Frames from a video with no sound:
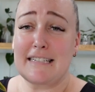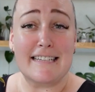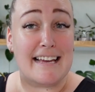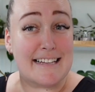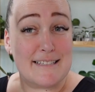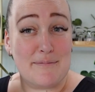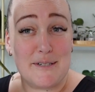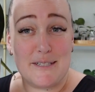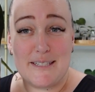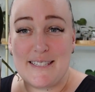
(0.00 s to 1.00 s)
to get some
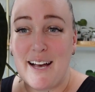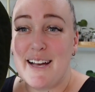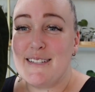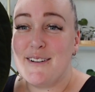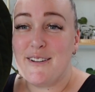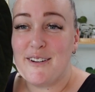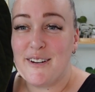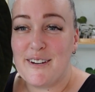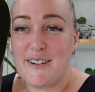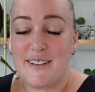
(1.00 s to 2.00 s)
good size on
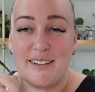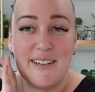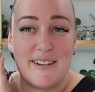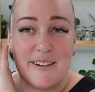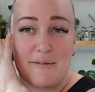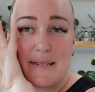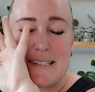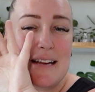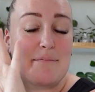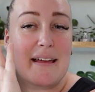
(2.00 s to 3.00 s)
her. Look at her
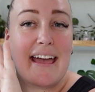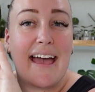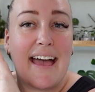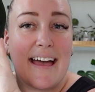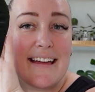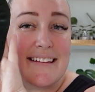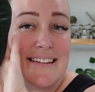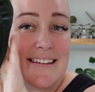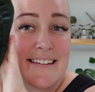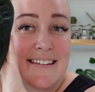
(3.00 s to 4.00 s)
beside my
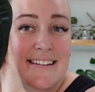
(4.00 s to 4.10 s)
head.